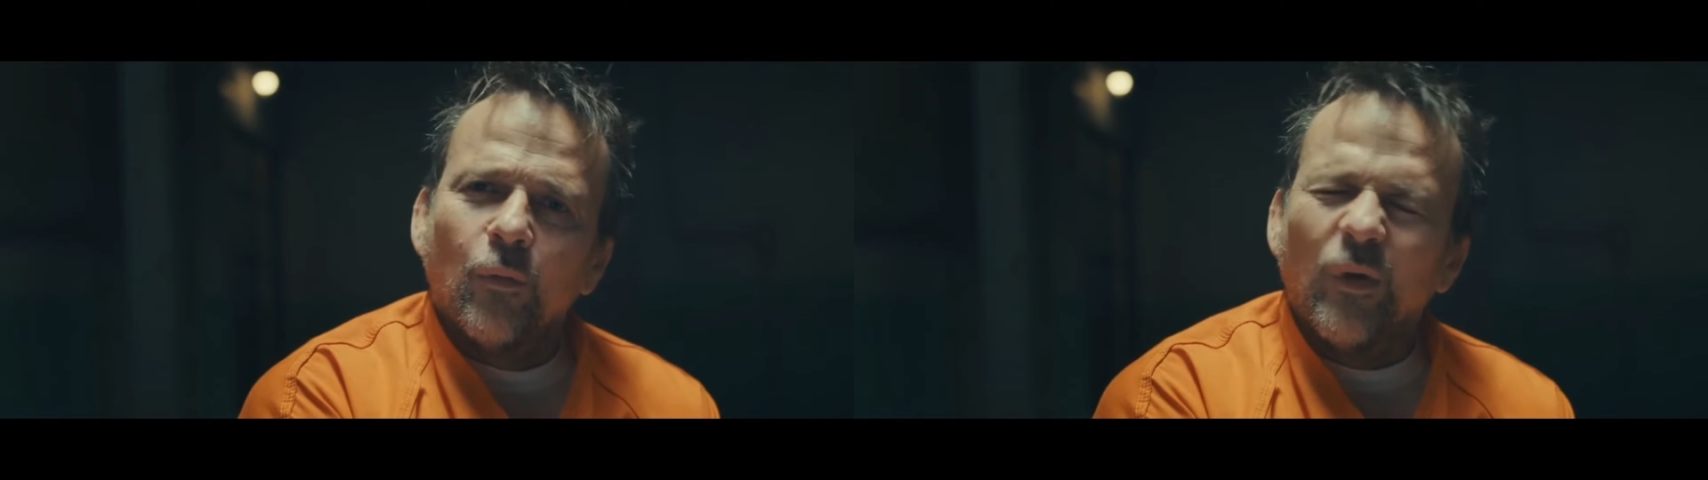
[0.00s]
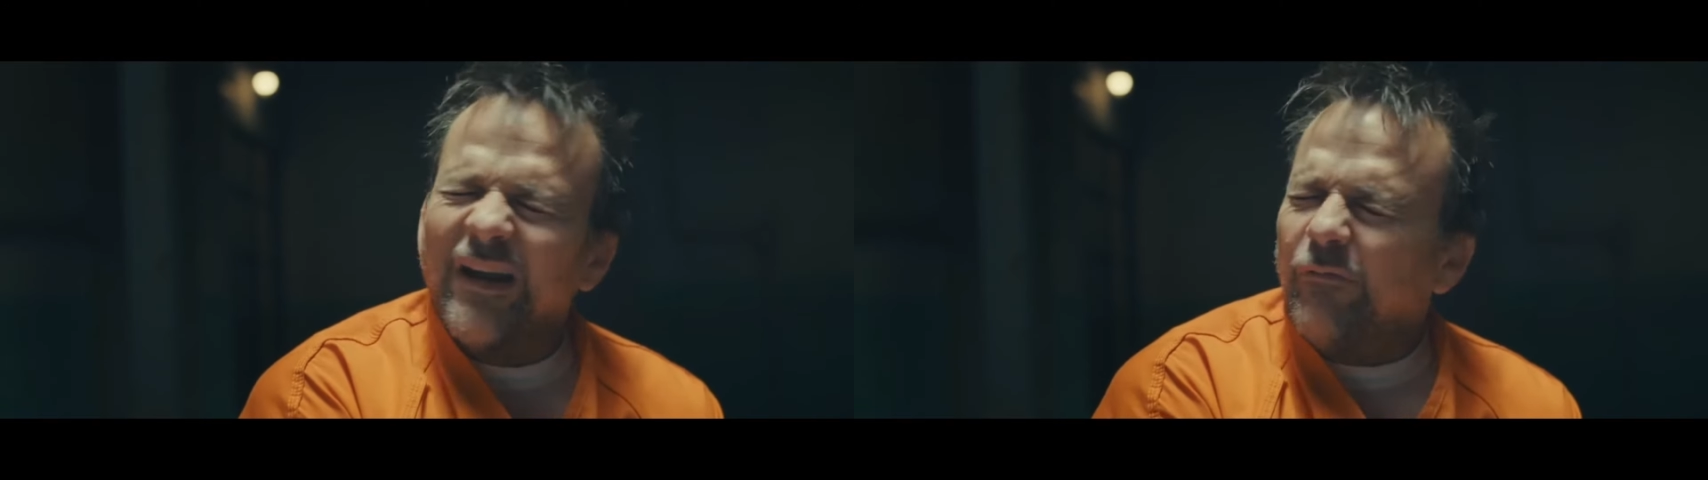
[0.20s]

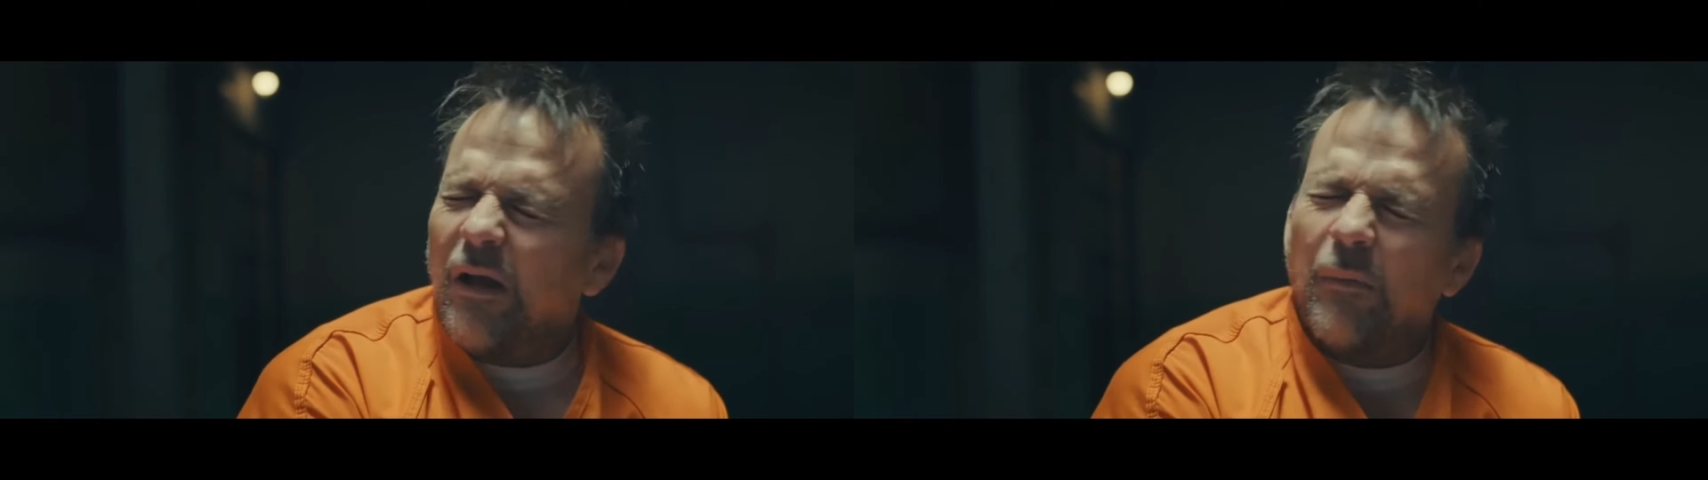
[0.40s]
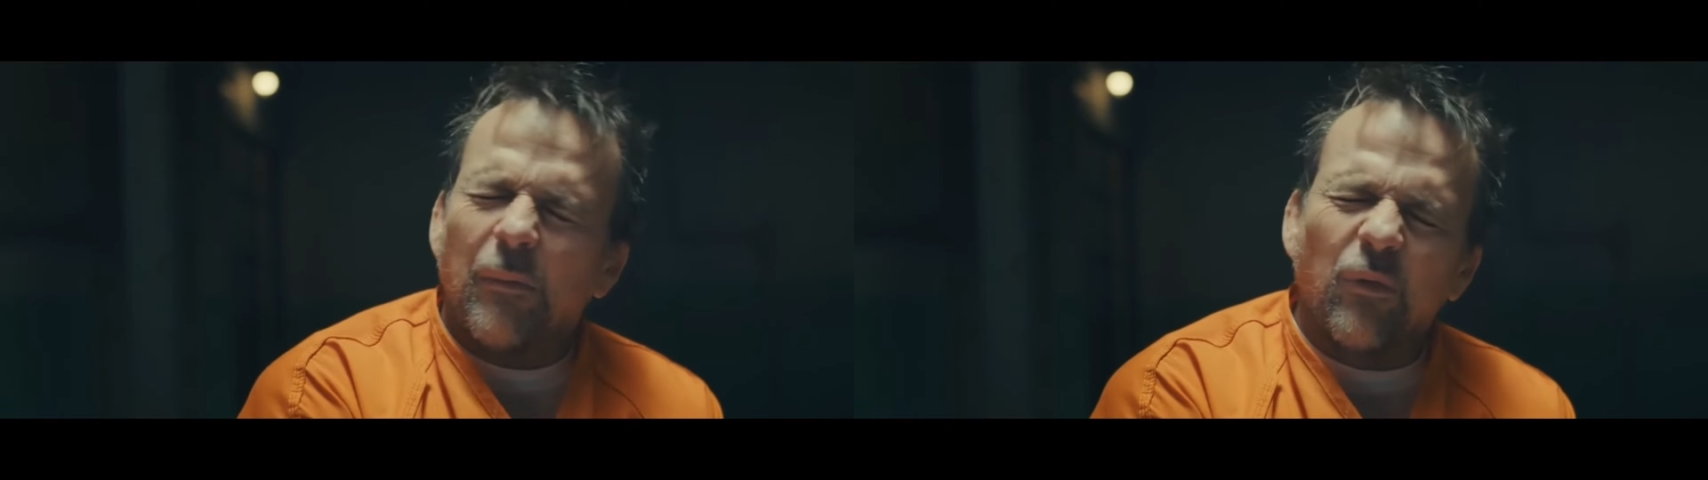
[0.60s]
We didn't even
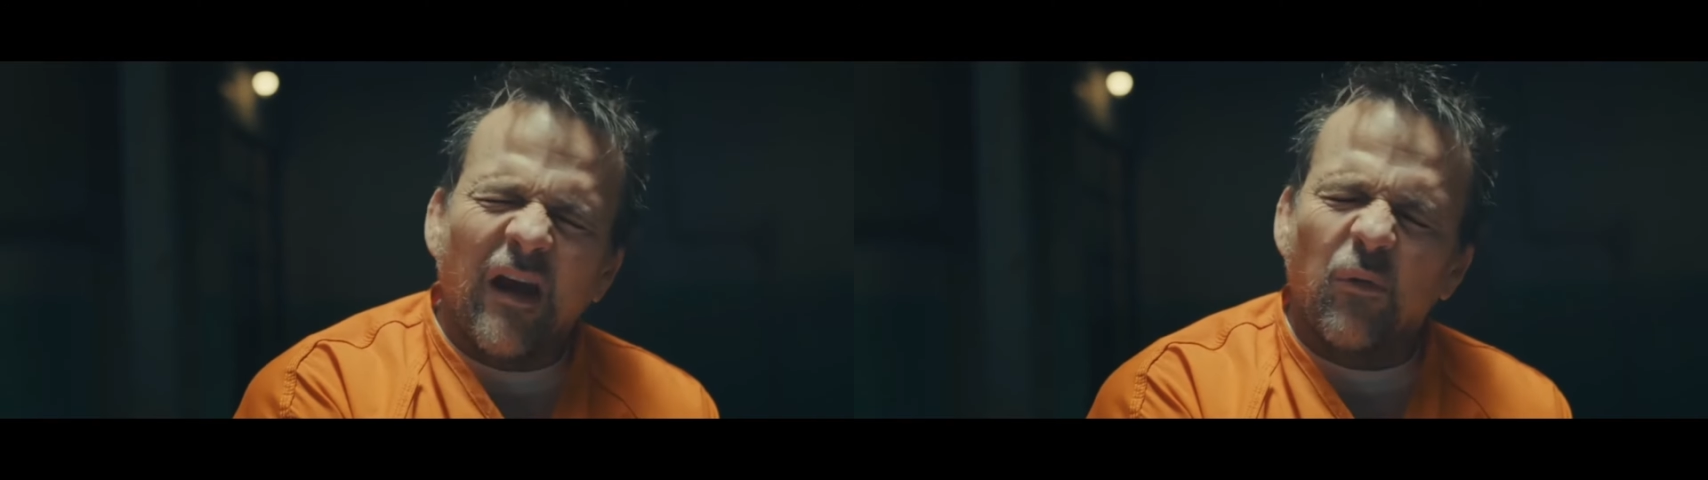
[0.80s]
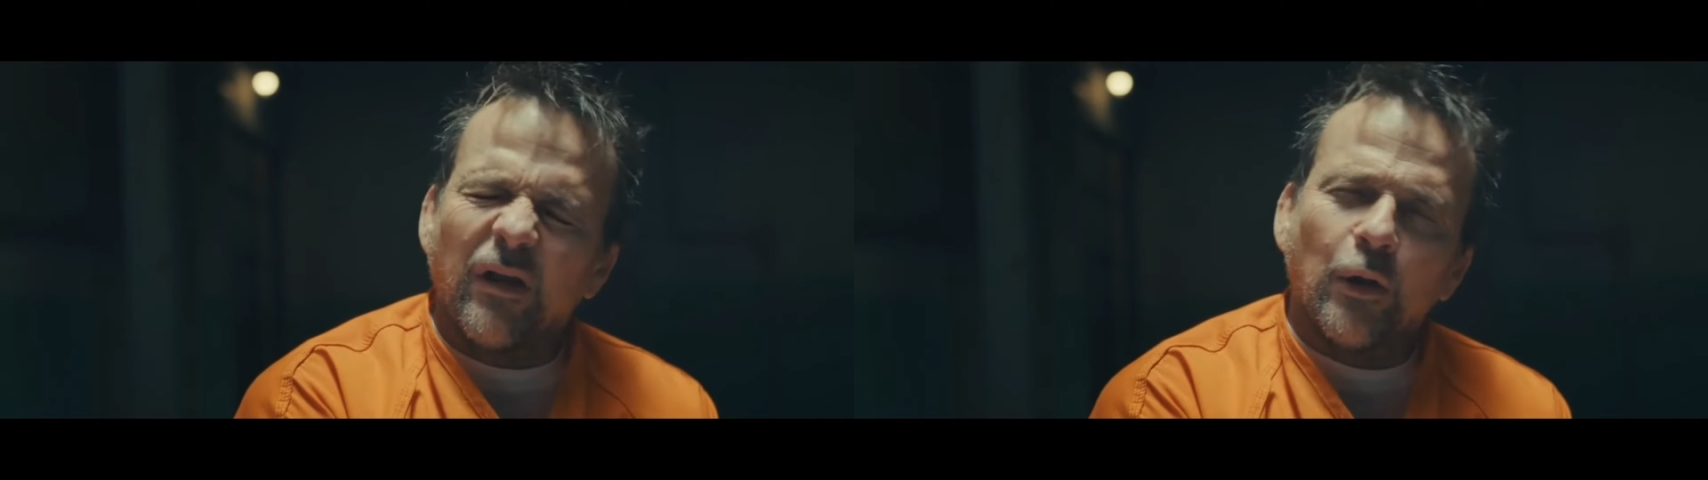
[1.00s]
come up with
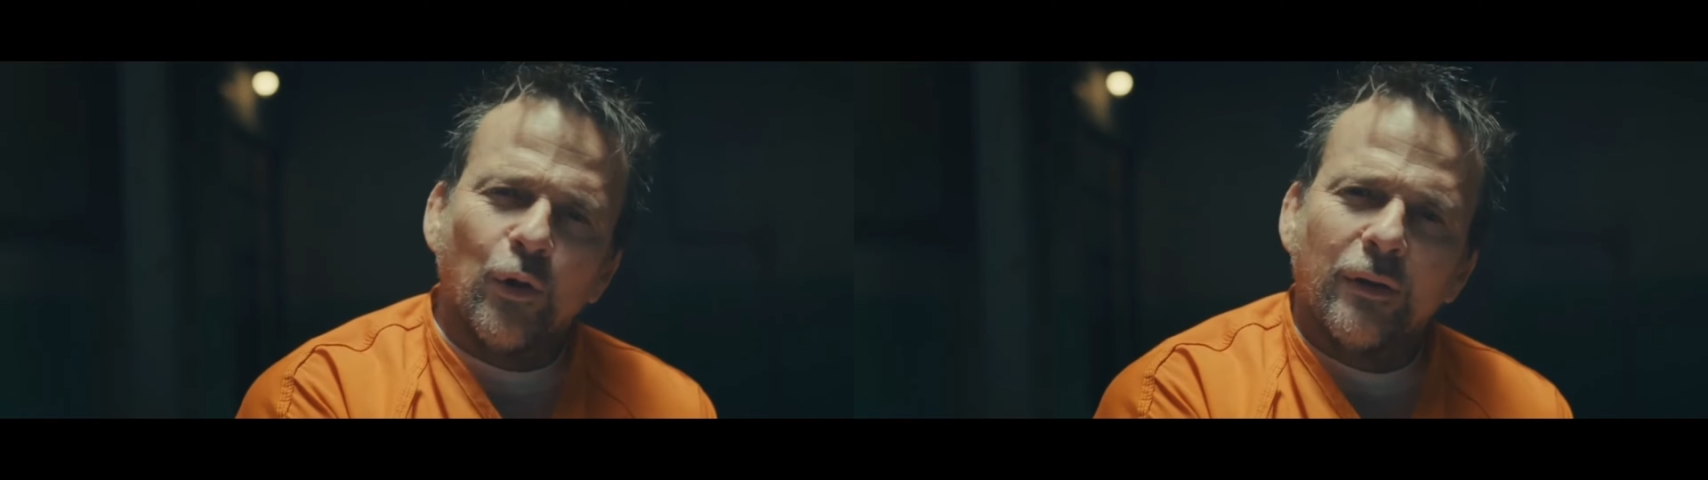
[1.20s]
that one.